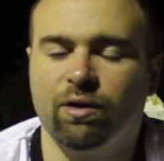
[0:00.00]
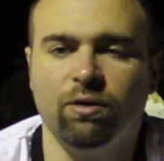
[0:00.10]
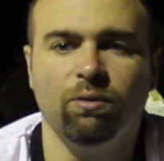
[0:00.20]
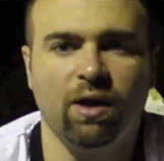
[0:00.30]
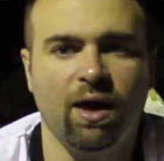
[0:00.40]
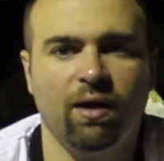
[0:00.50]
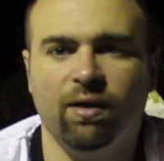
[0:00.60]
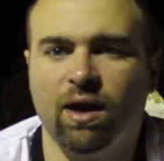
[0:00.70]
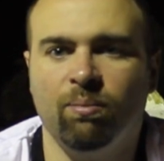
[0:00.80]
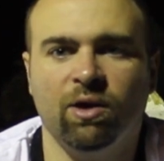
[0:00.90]
You can't
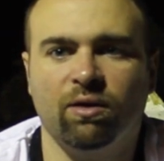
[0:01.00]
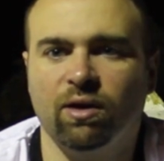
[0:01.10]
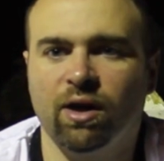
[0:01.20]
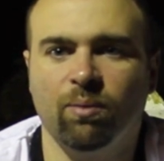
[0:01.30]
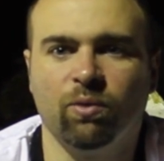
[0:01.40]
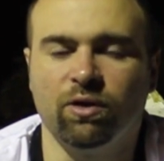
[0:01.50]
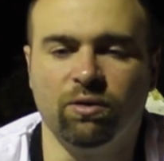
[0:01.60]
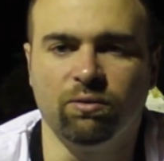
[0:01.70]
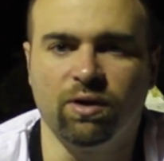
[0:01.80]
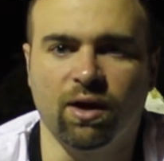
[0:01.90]
name and claim what
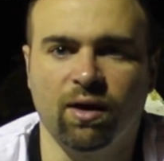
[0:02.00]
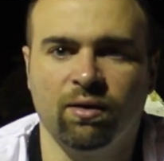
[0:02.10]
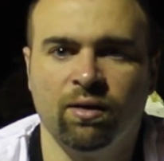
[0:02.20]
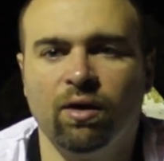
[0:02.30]
you get.